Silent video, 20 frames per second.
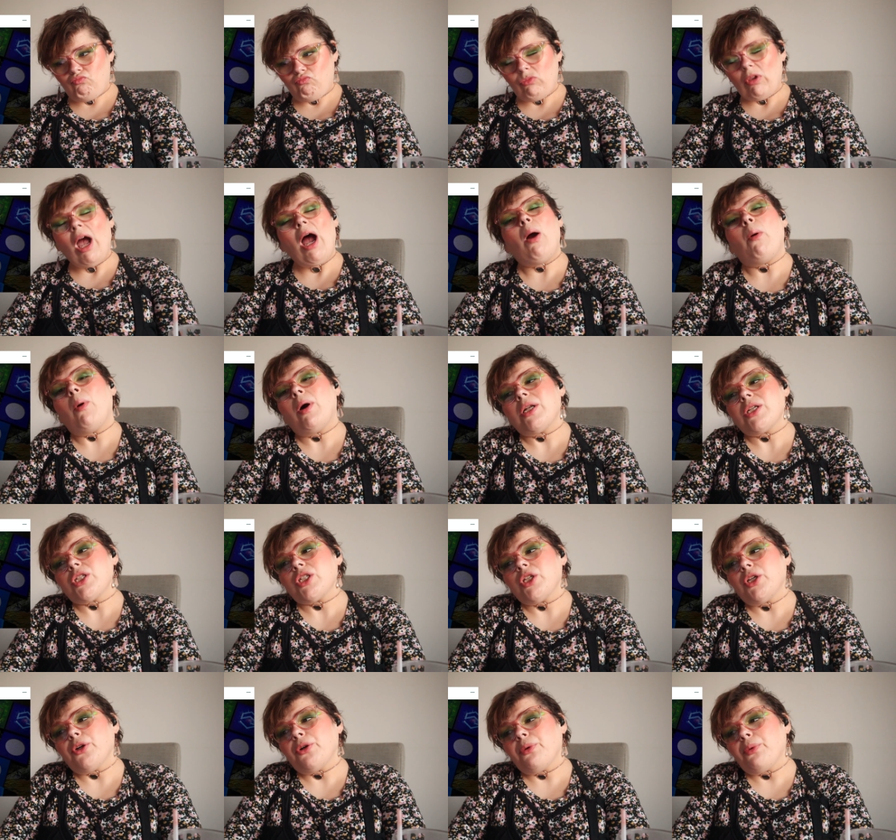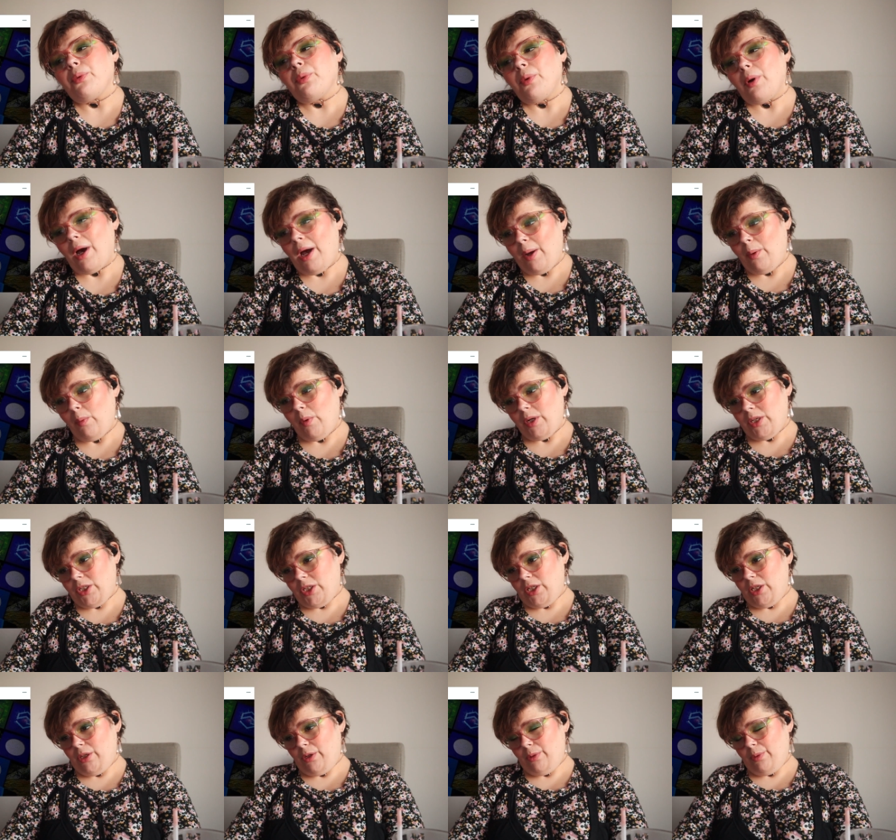I want to, I want
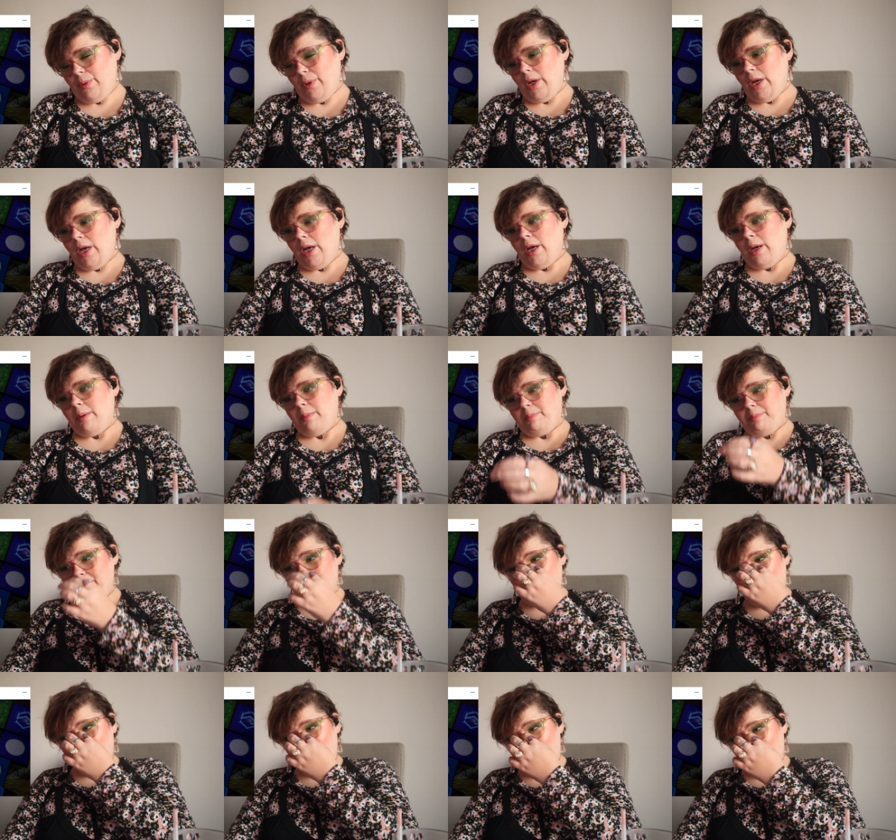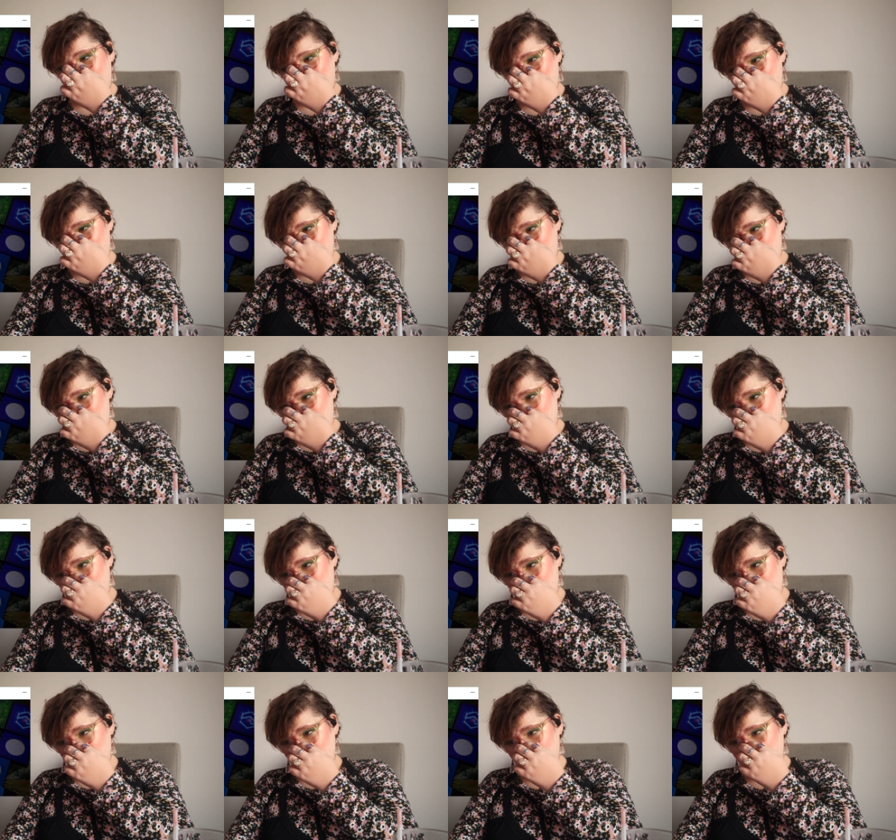to, but I haven't.
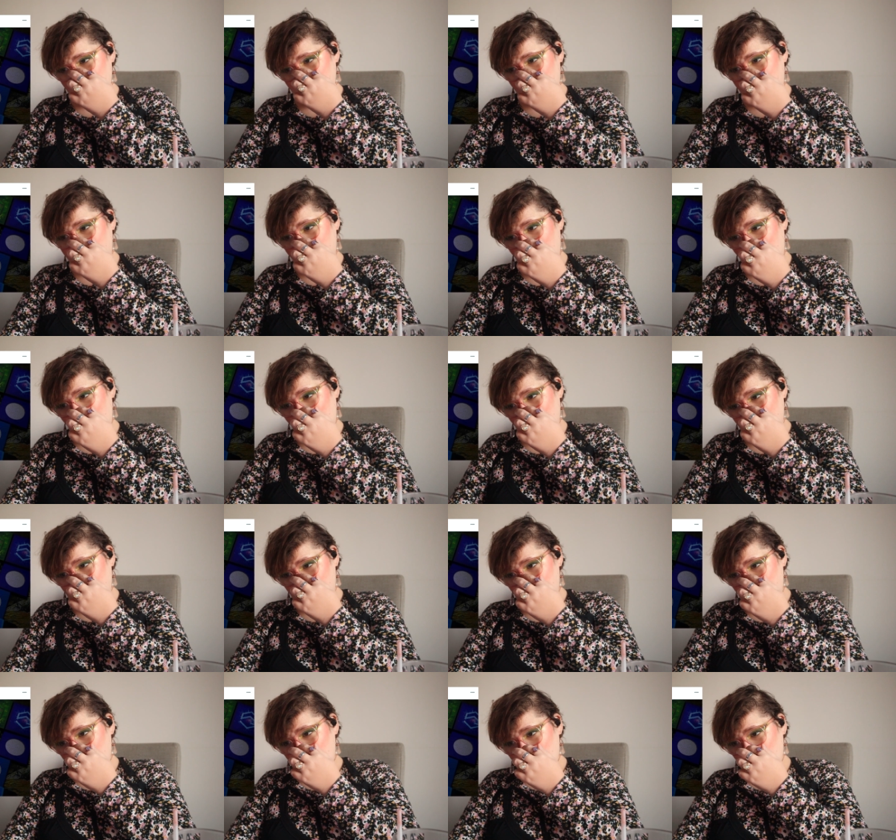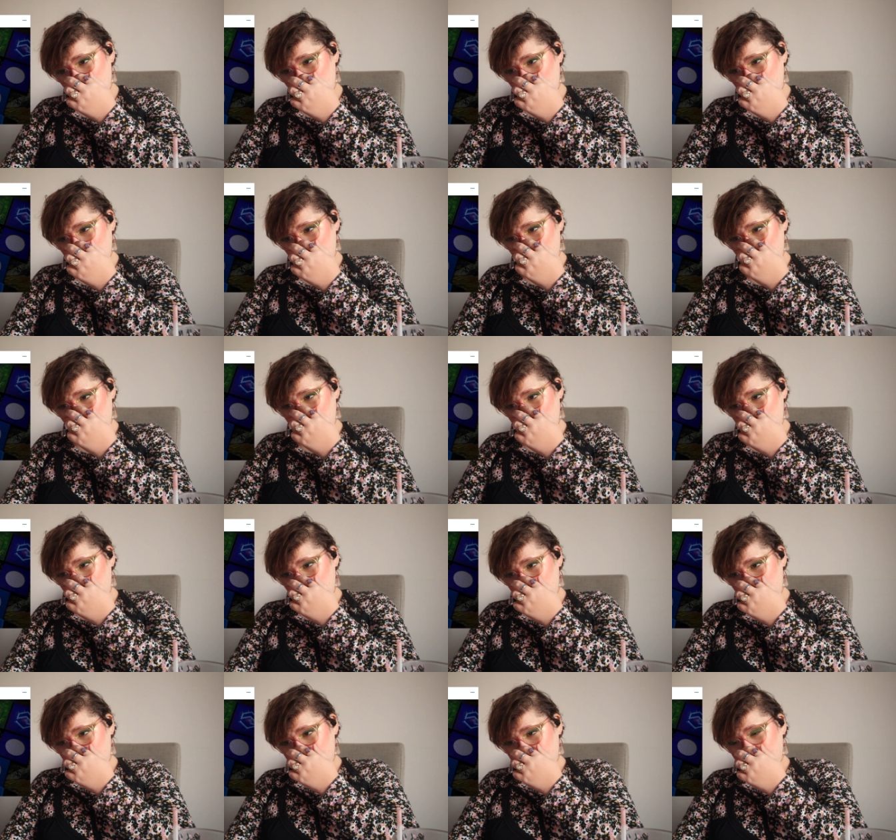But I want to,
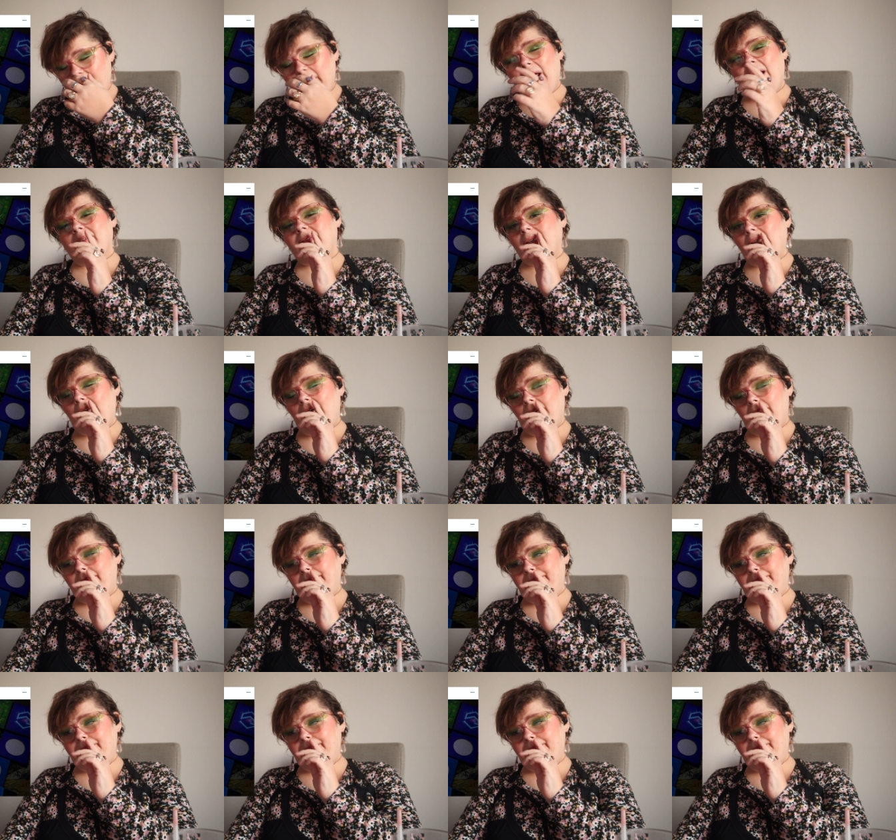but I haven't yet.